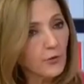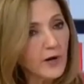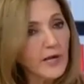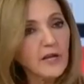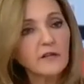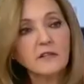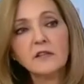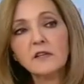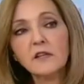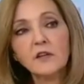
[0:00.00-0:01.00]
keep
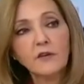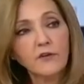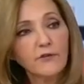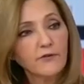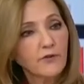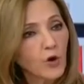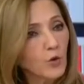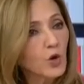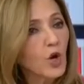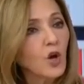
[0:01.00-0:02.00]
reacting, and keep spreading
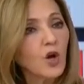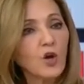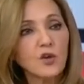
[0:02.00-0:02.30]
the positive